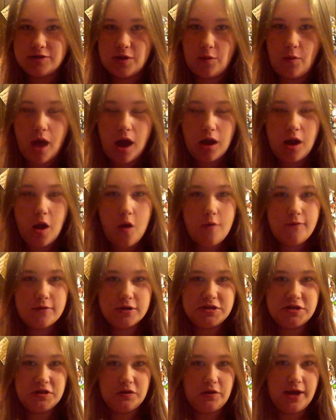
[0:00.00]
So I walk over
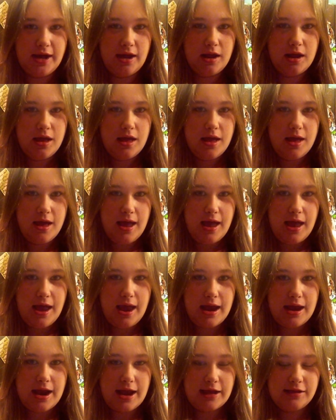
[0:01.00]
to it,
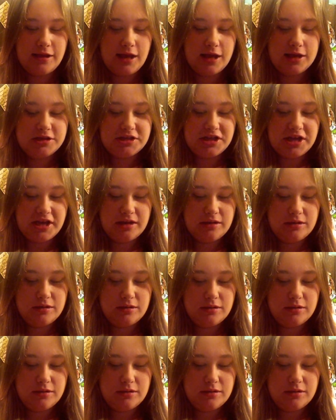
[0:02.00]
and I touch it,